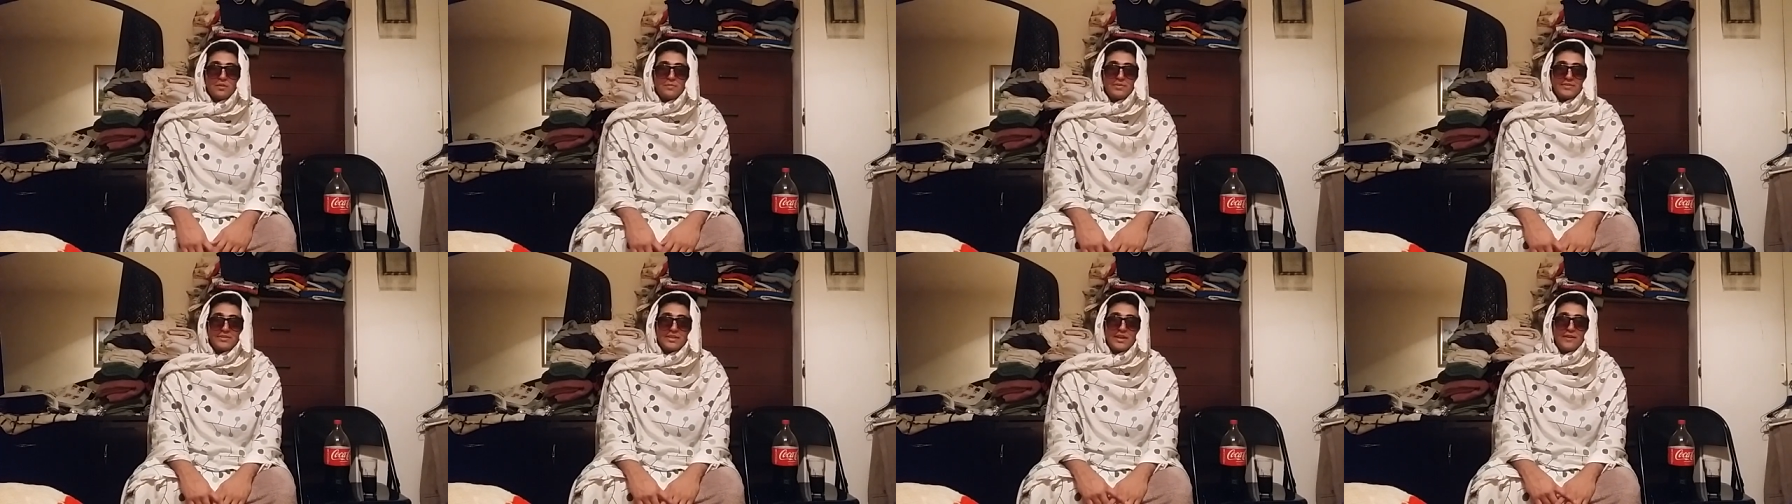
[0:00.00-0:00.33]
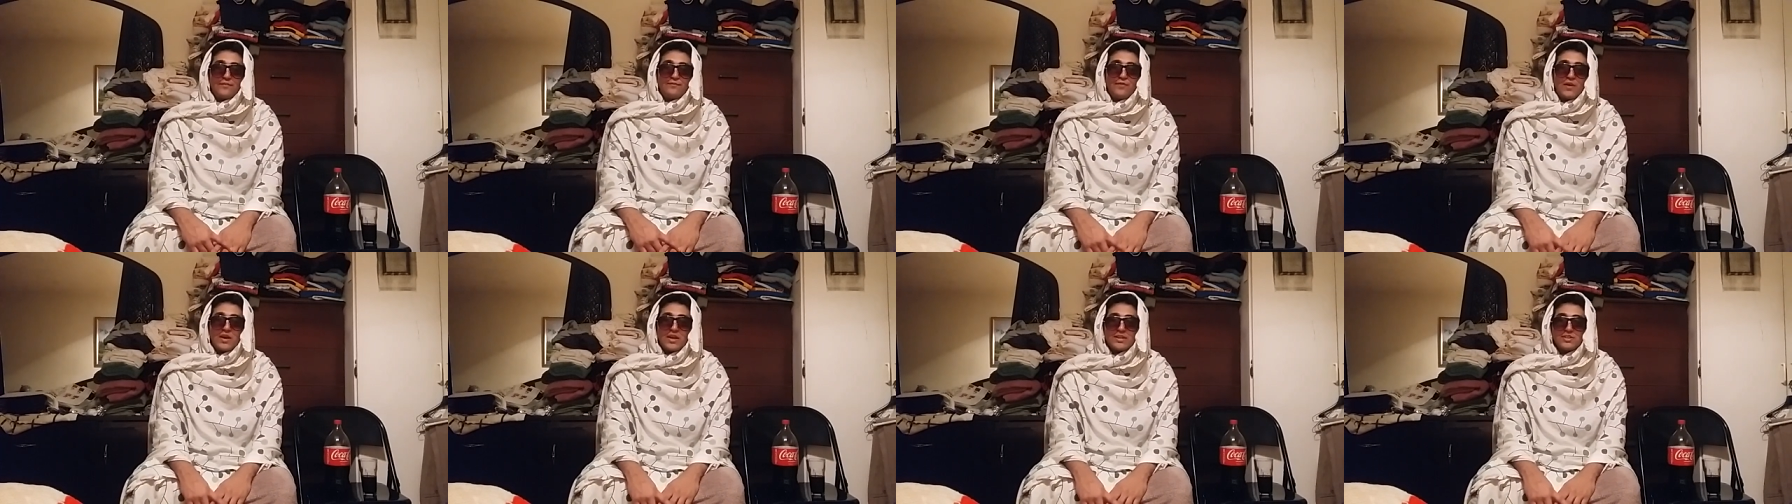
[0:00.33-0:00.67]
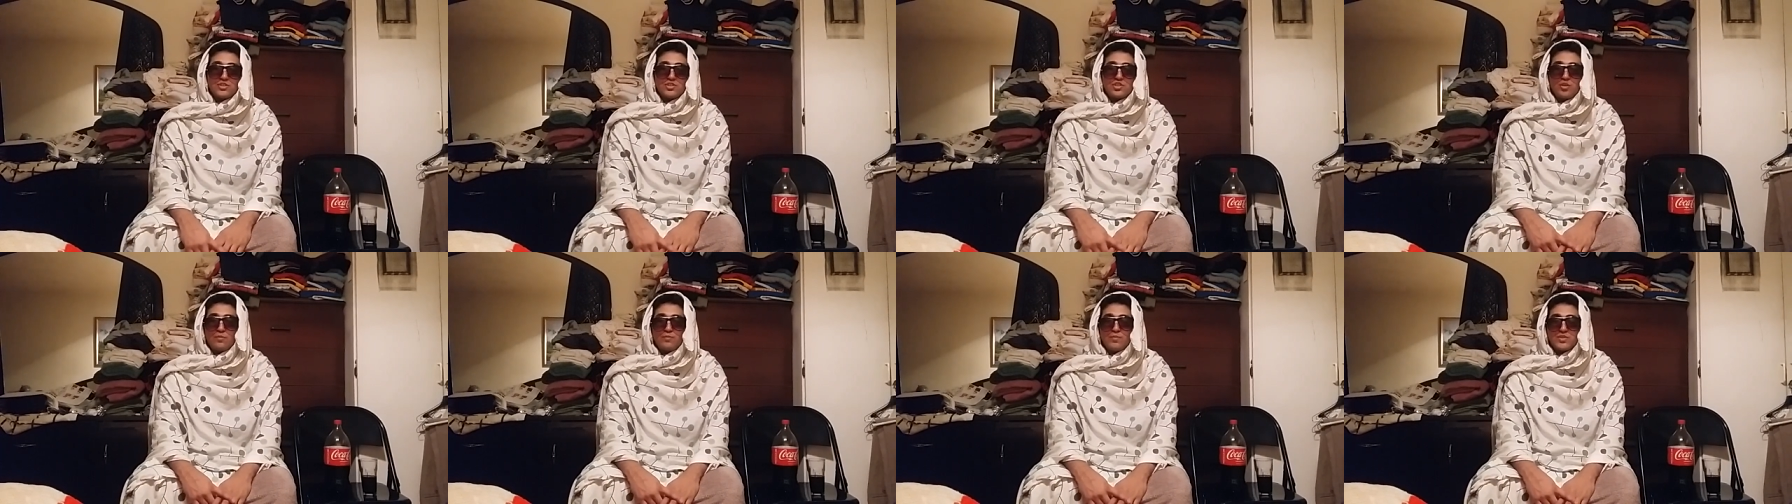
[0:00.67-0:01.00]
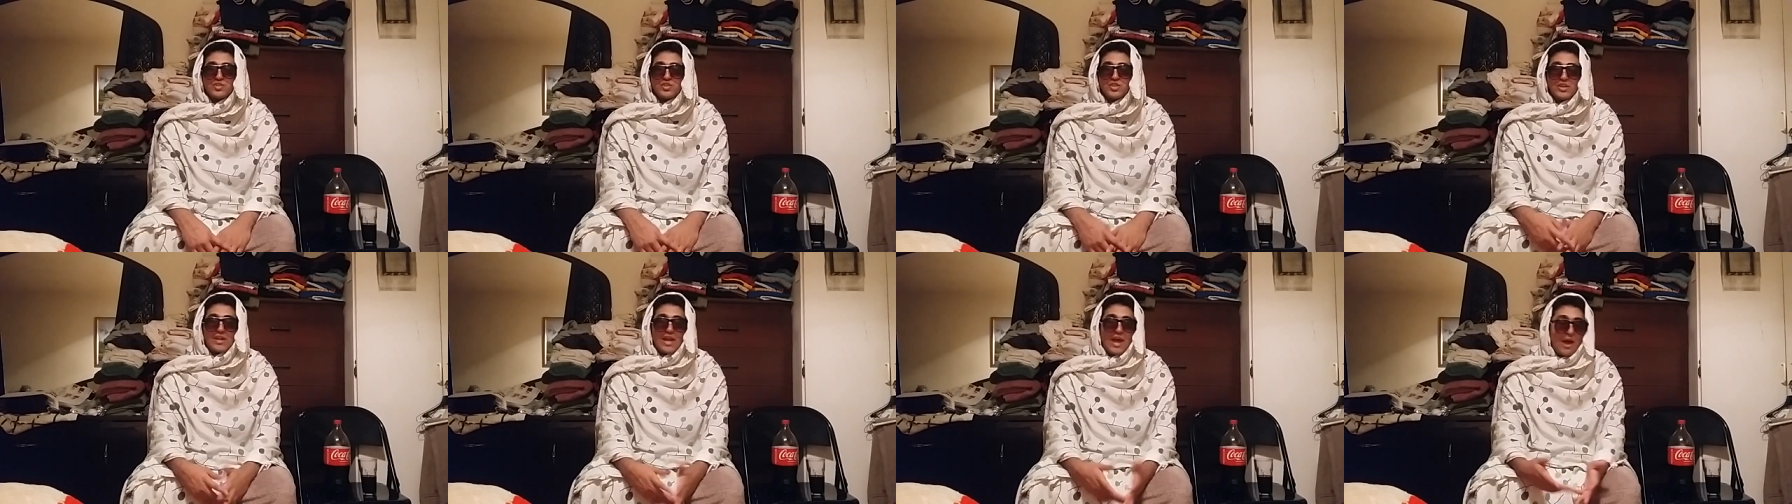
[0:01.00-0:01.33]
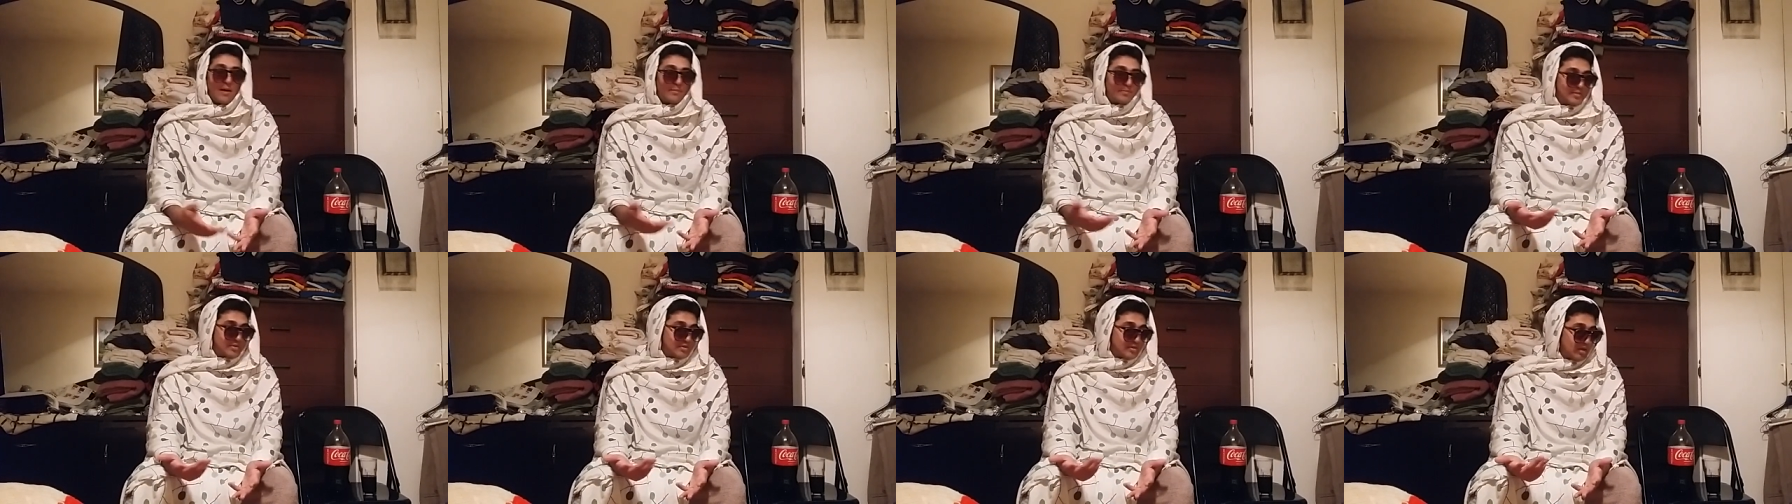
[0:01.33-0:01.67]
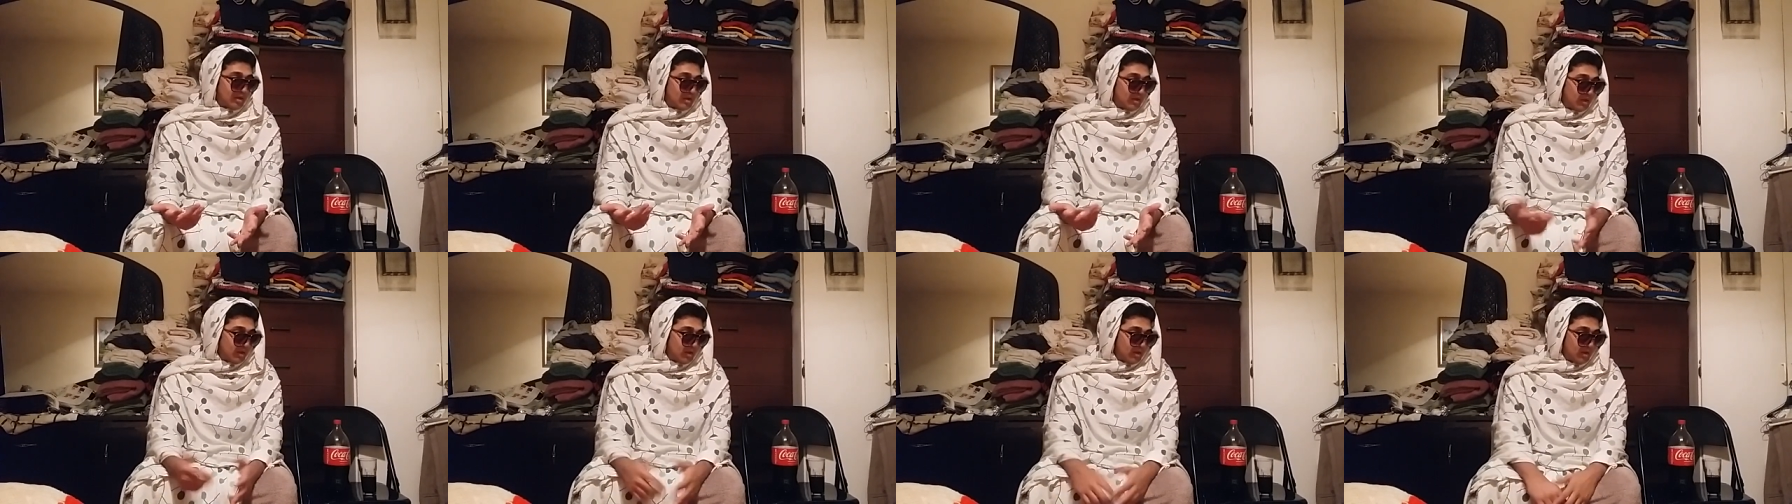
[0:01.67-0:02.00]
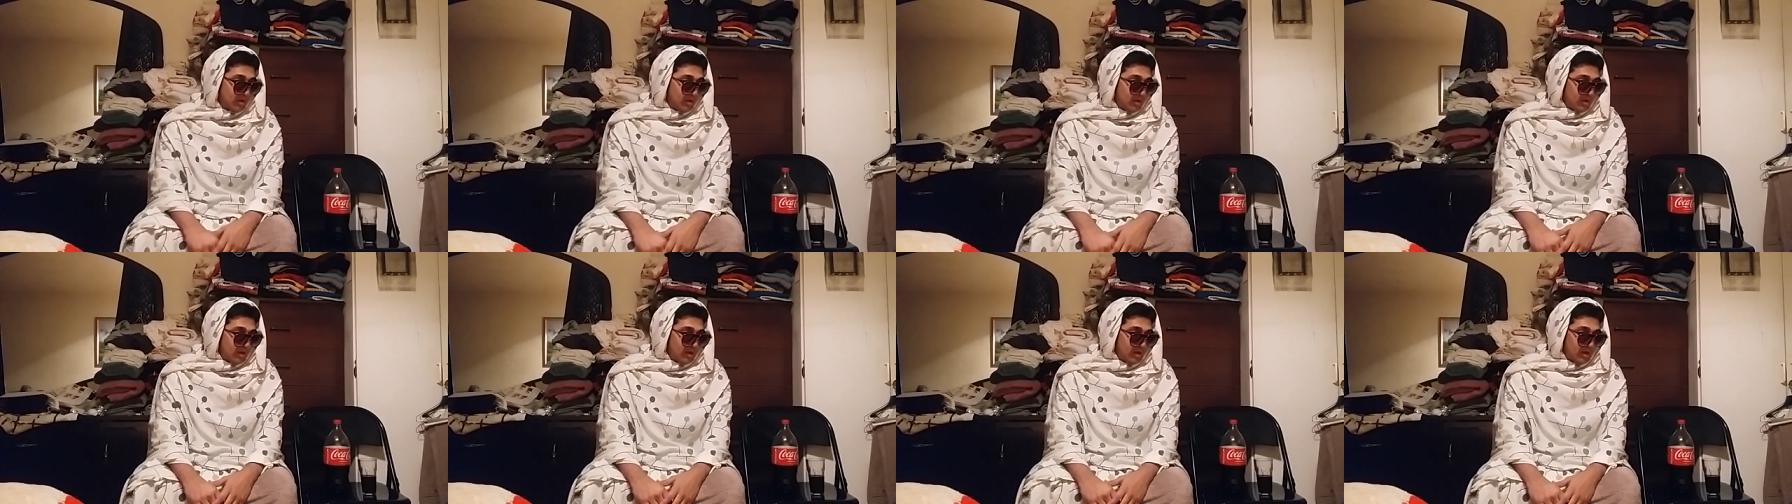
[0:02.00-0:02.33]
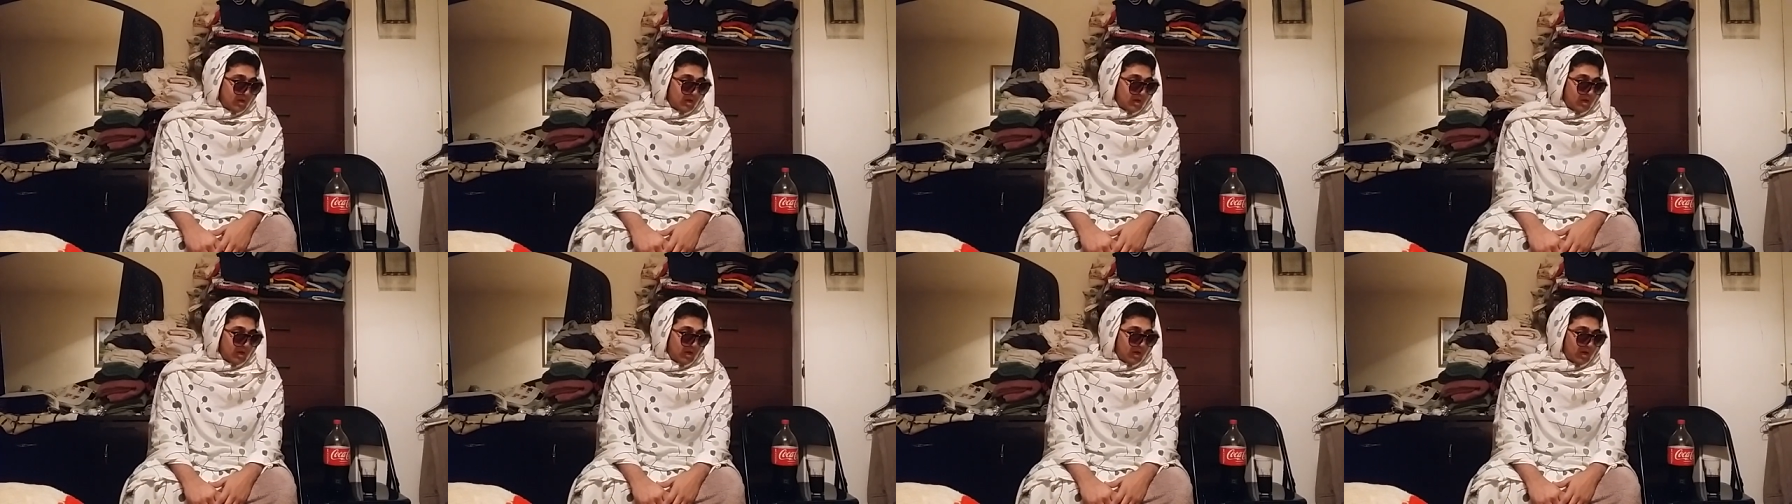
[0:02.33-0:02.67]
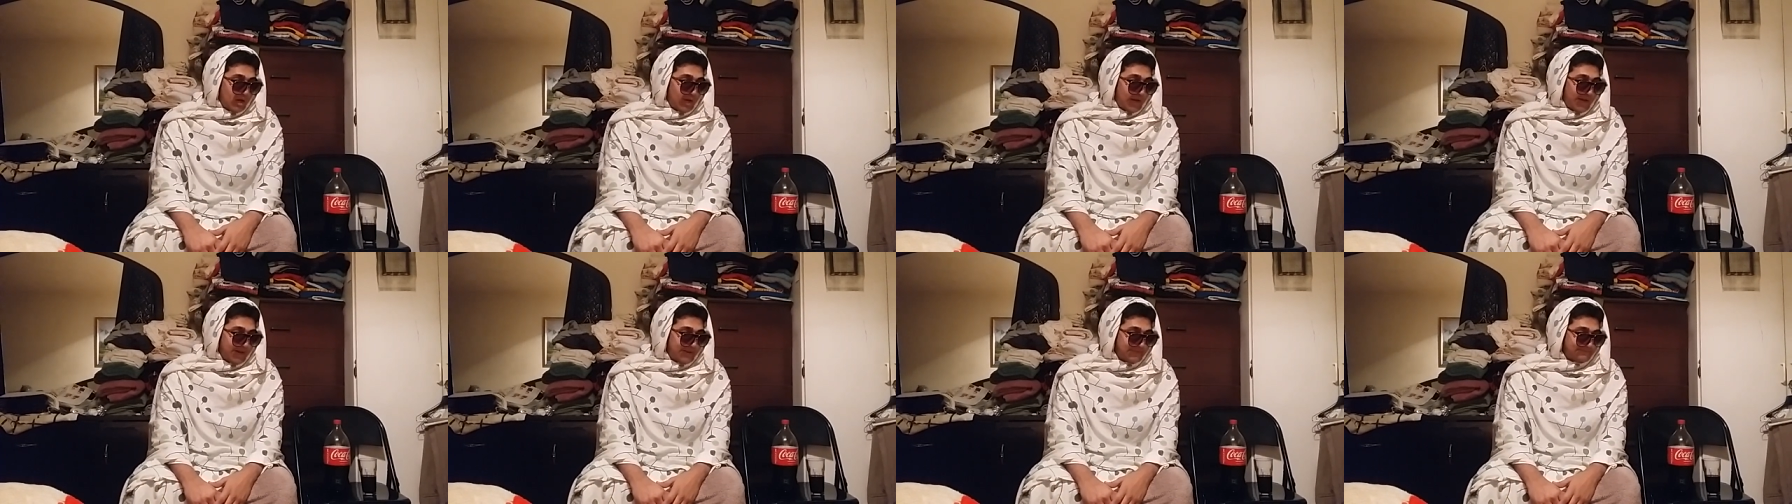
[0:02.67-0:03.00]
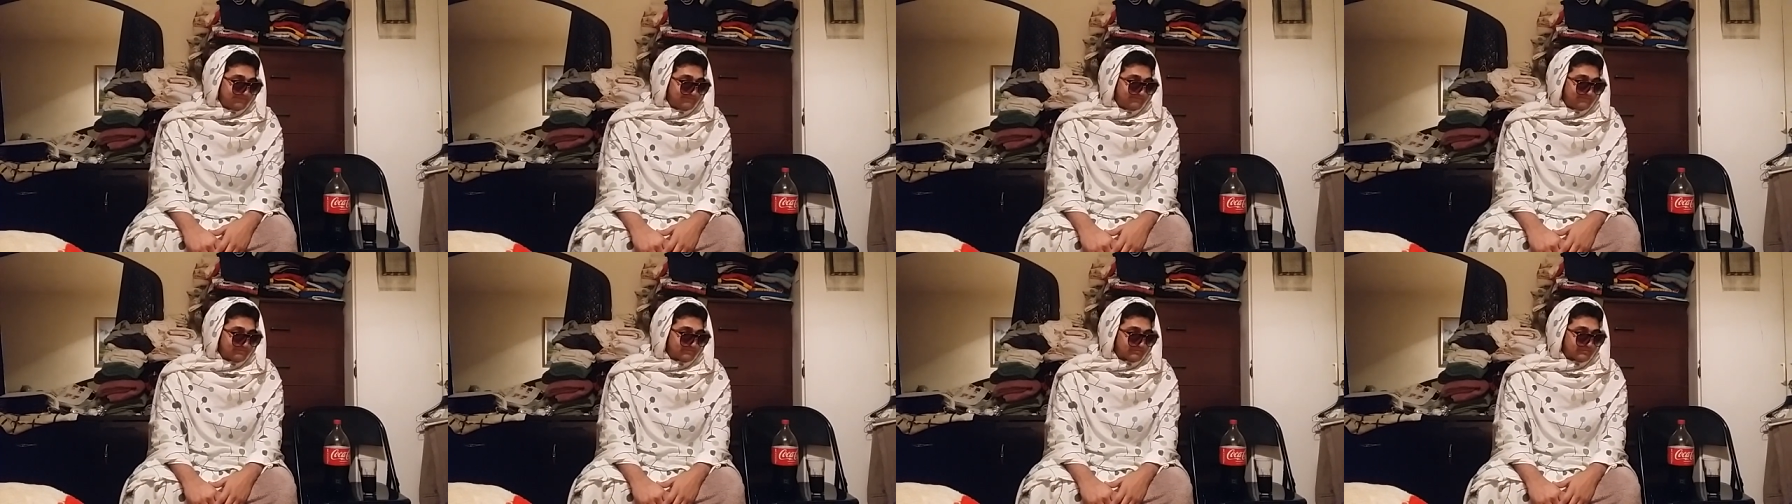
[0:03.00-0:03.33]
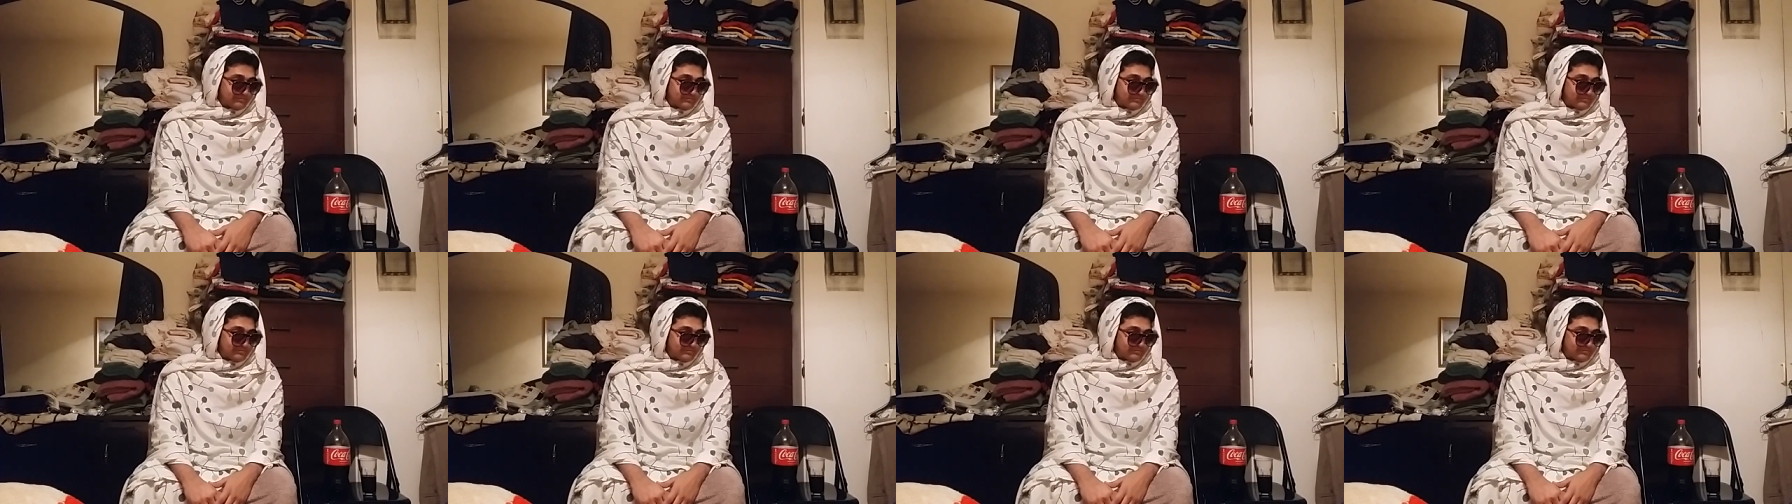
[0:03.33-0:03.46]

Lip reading: But then fucking stupid shit happened.